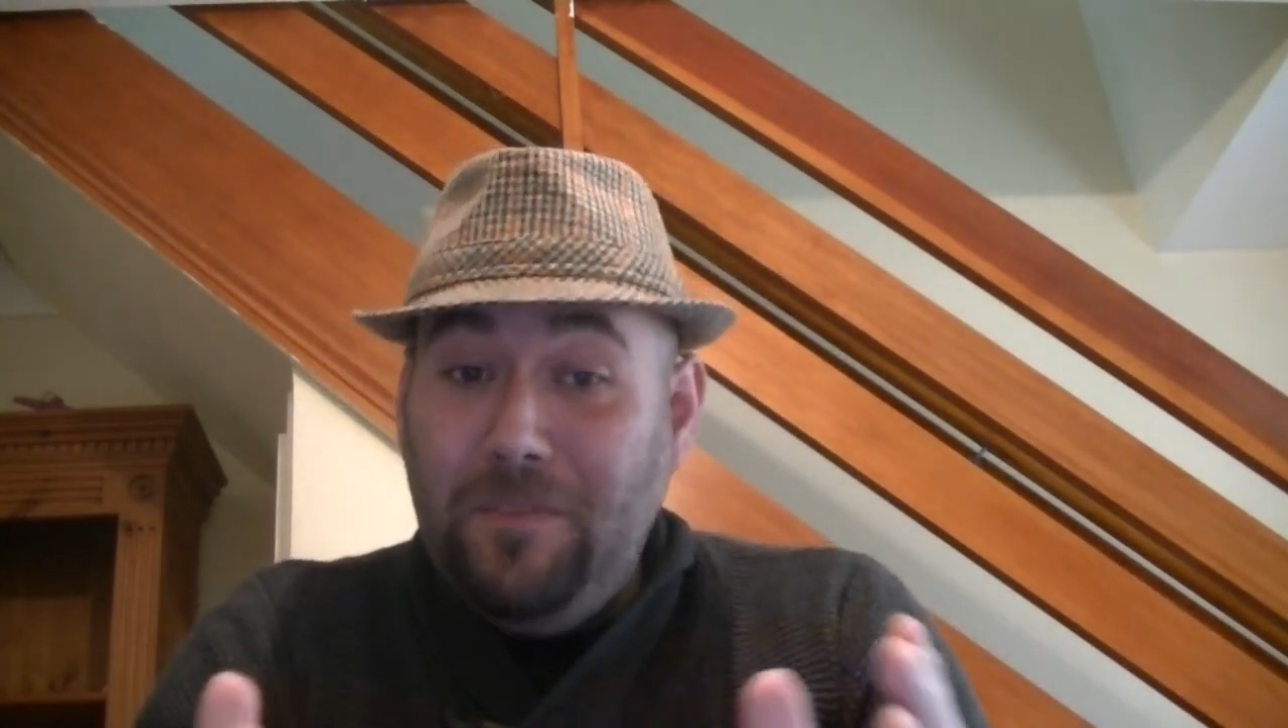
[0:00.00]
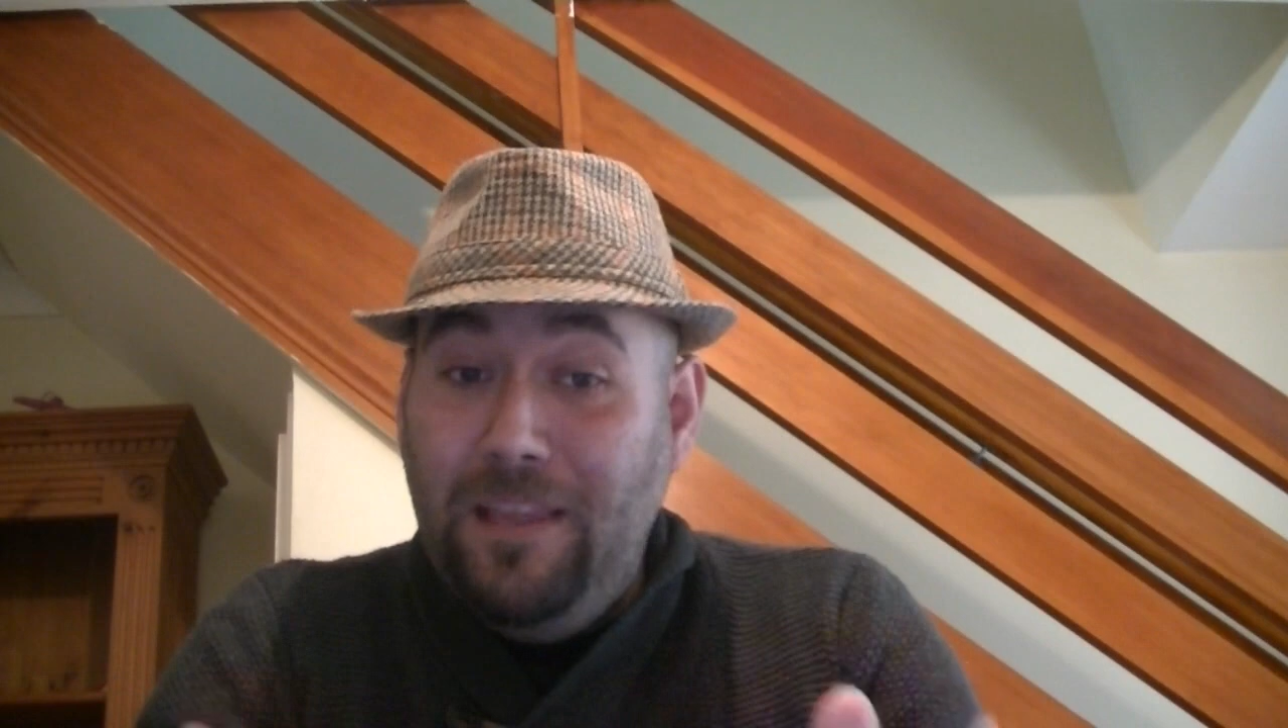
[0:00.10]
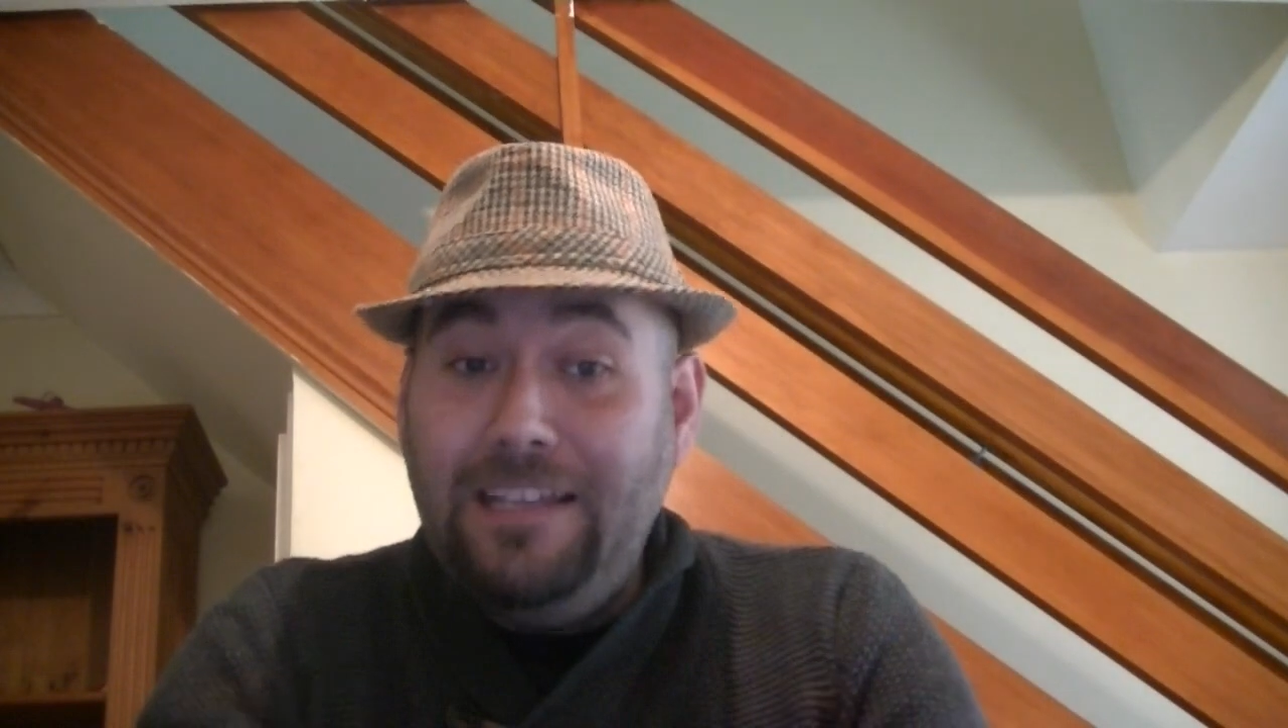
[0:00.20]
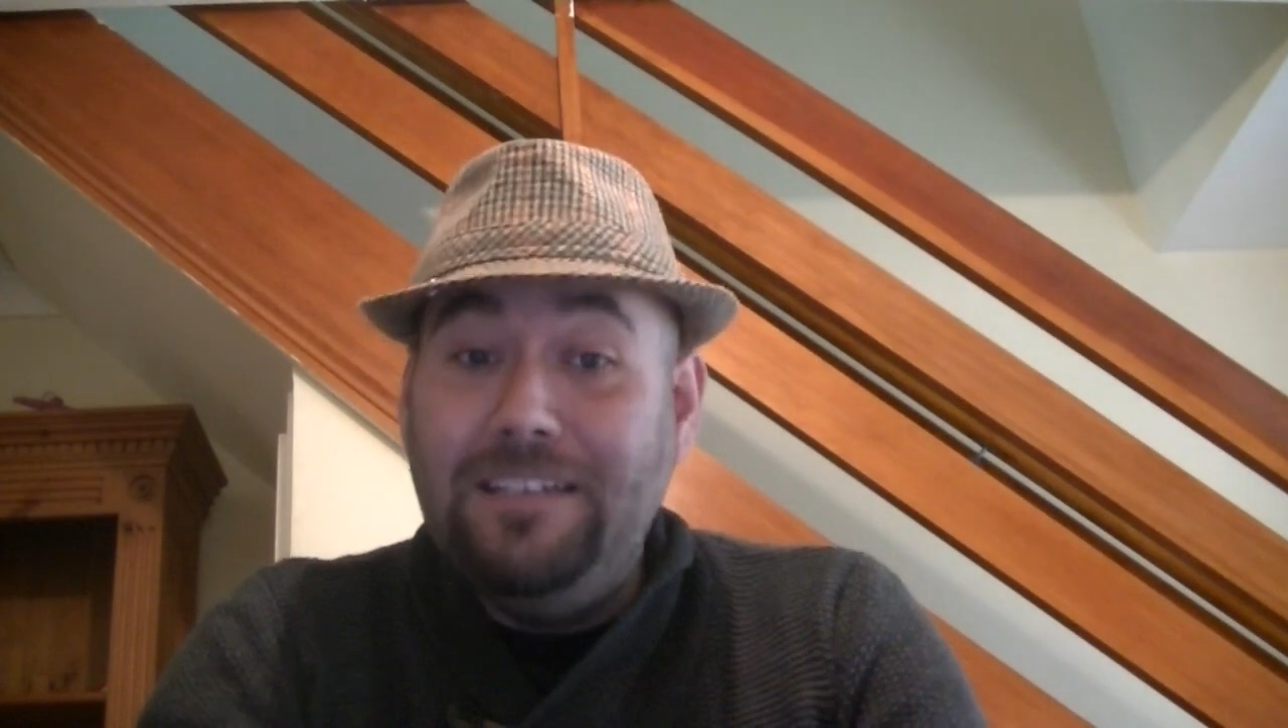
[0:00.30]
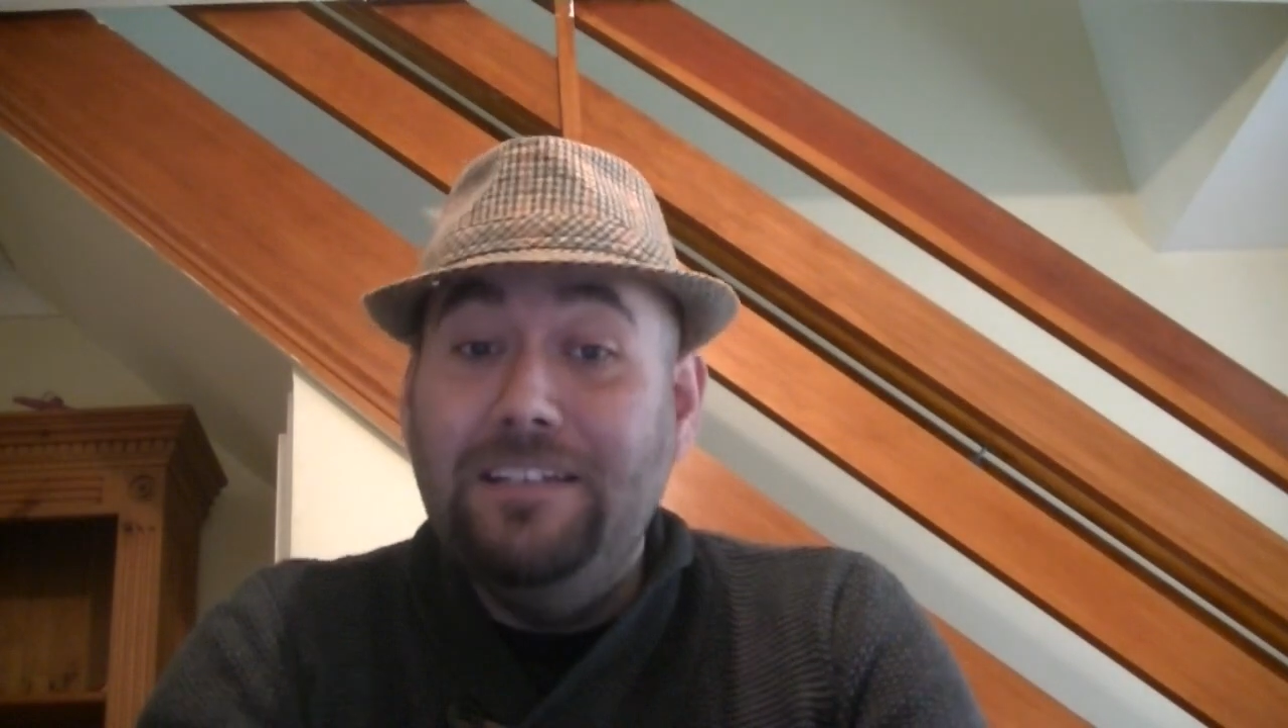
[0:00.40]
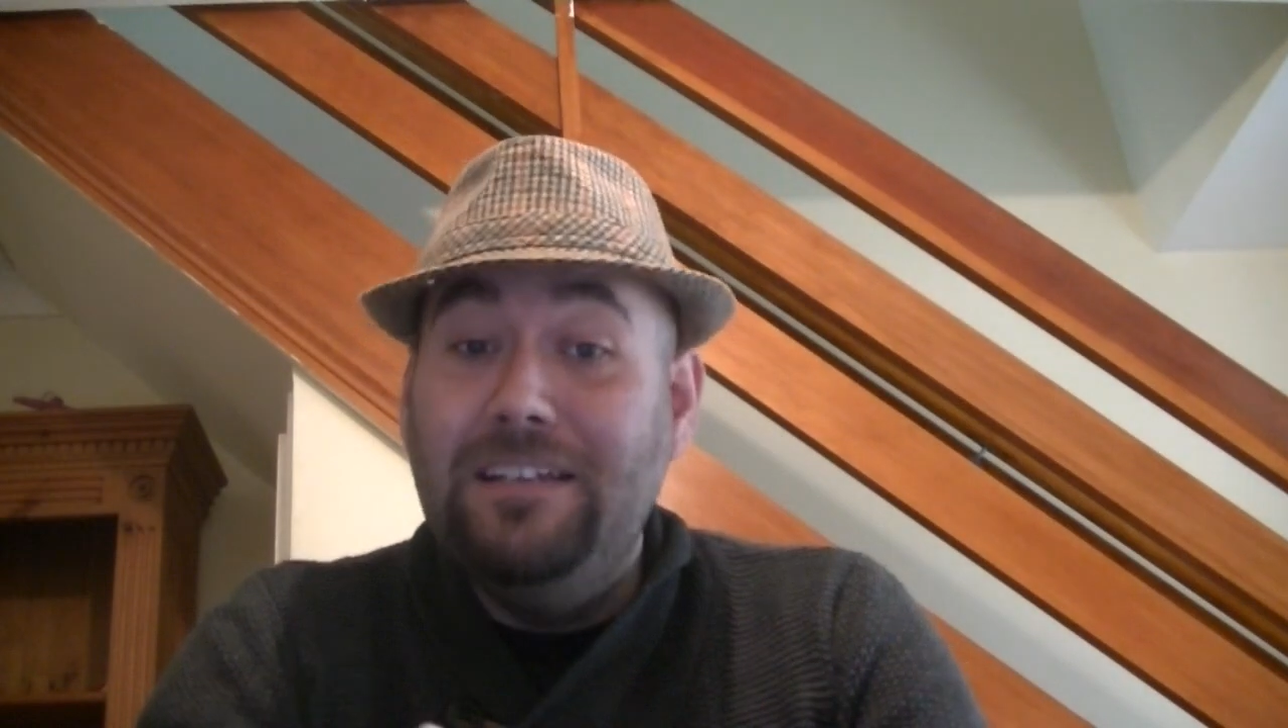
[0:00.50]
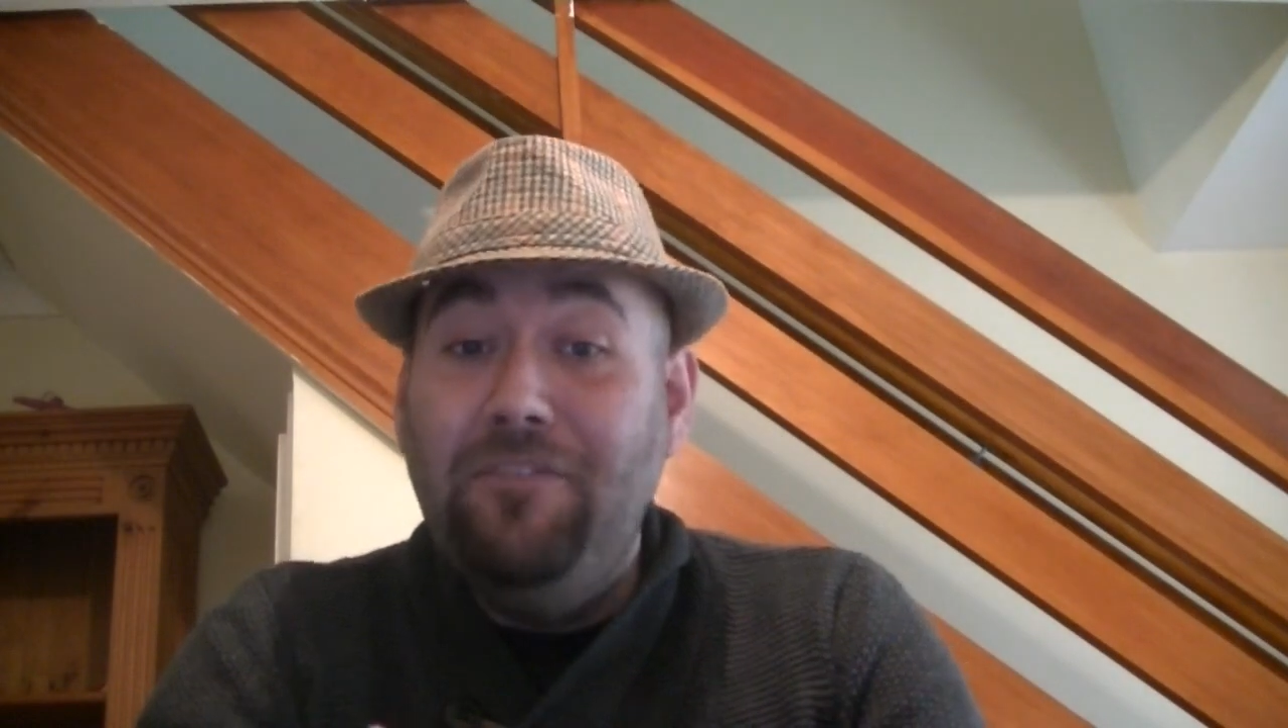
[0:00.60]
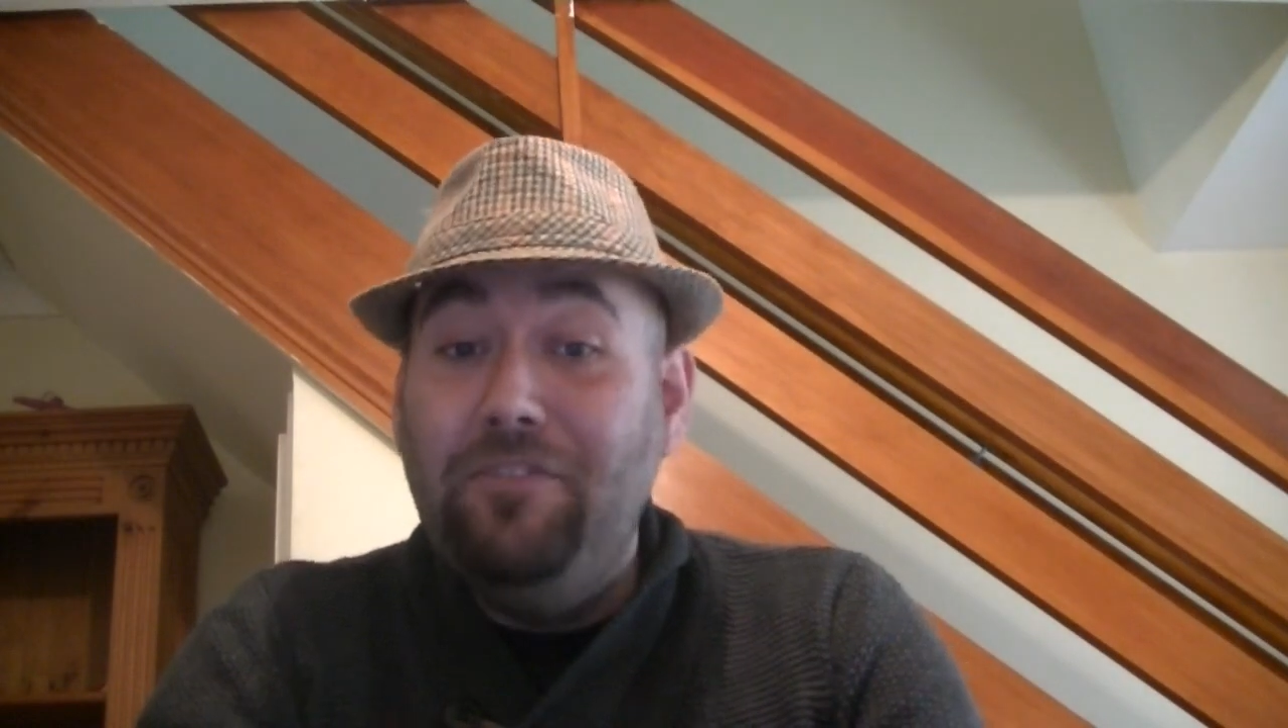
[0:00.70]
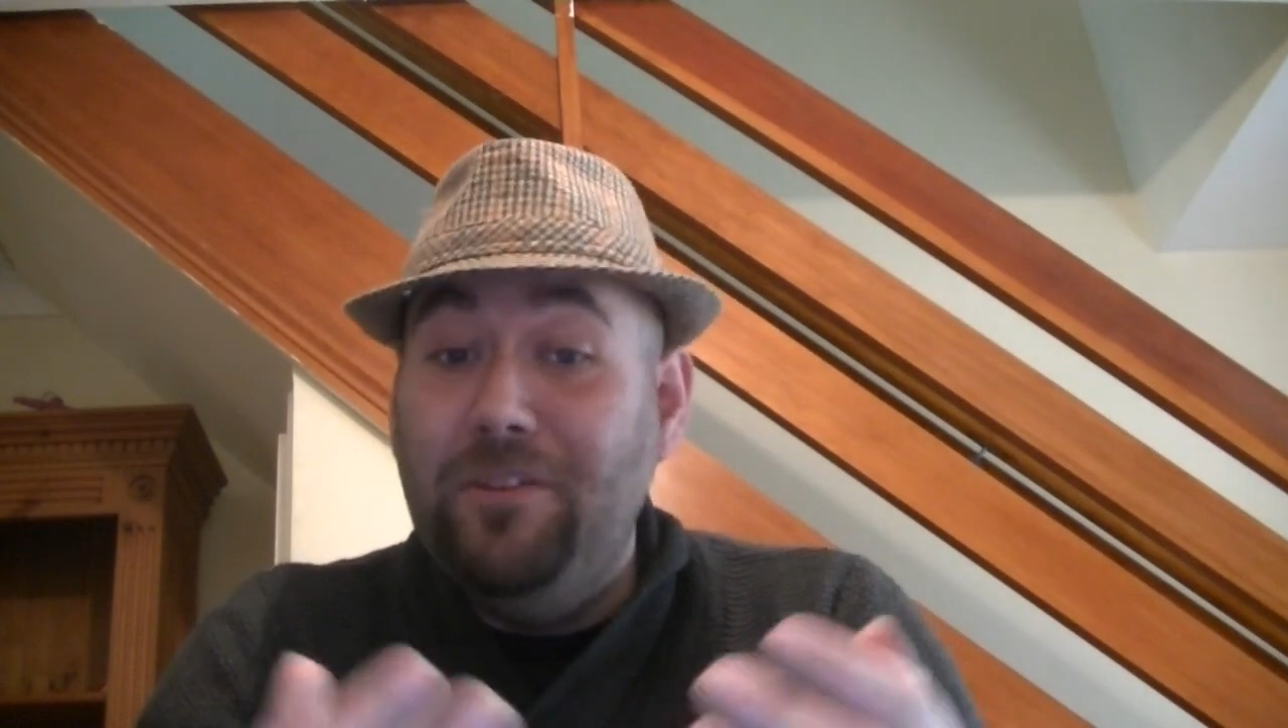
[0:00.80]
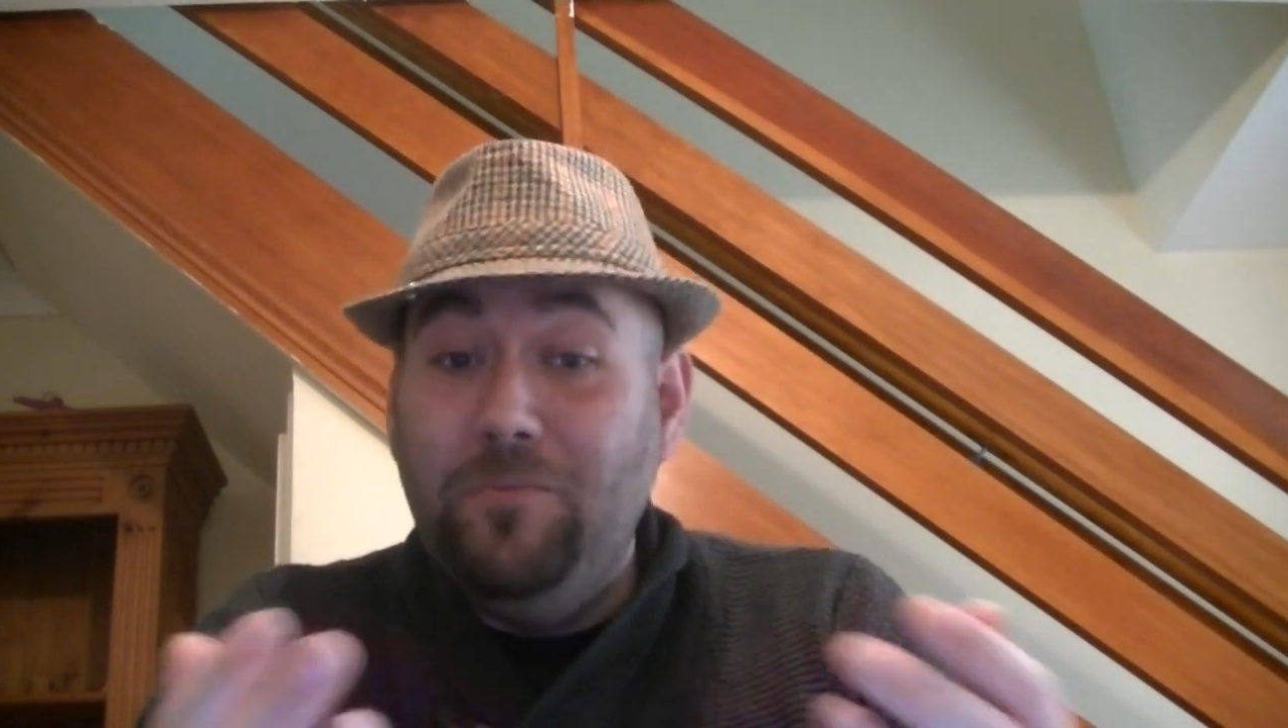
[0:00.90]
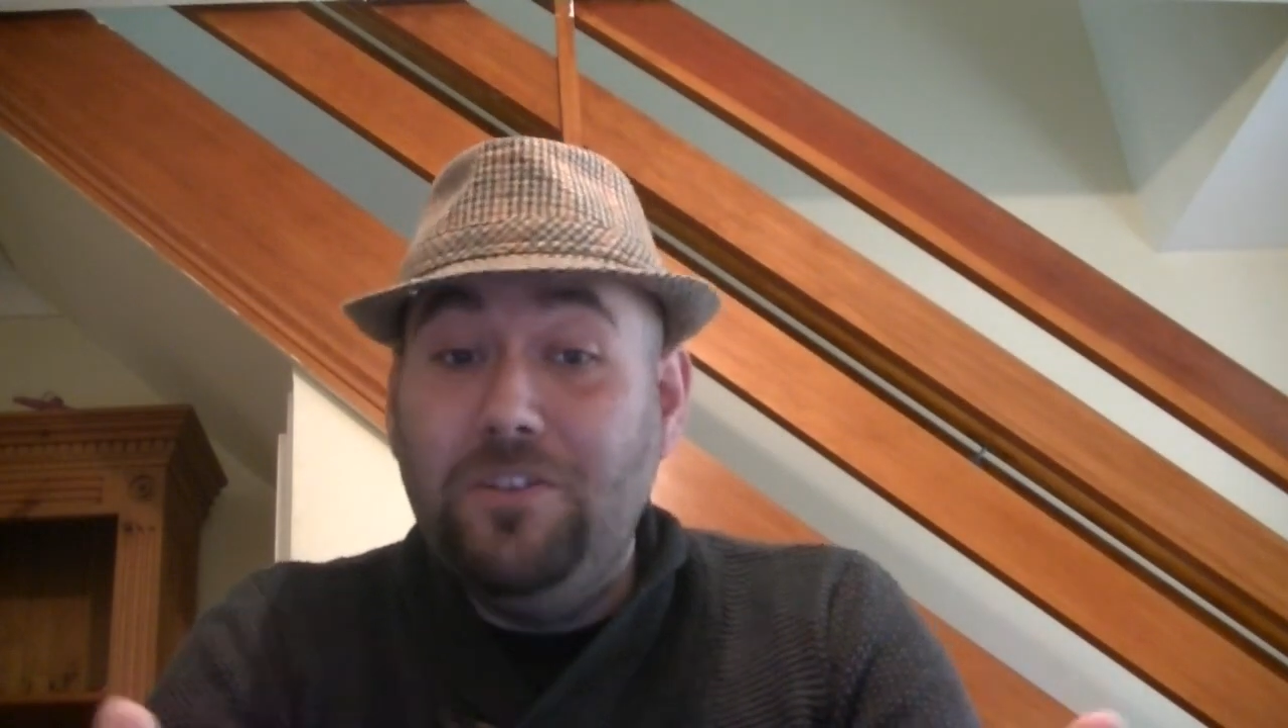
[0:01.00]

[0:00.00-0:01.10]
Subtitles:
letters and everything